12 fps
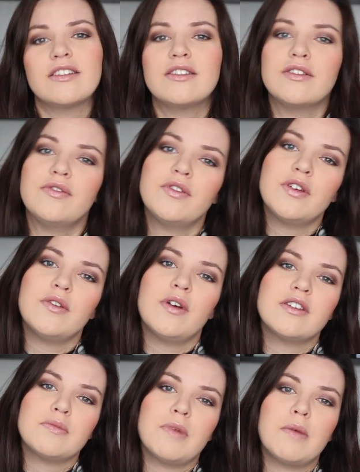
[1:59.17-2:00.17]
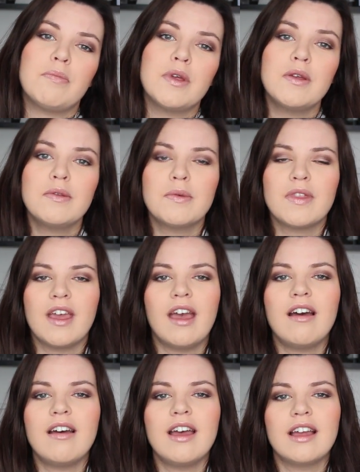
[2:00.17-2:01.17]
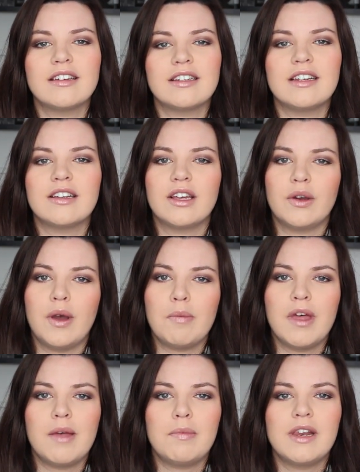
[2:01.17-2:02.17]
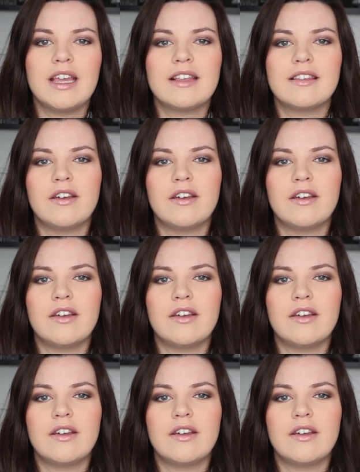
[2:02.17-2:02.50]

just a few under my boobs, but they are actually looking quite purpley.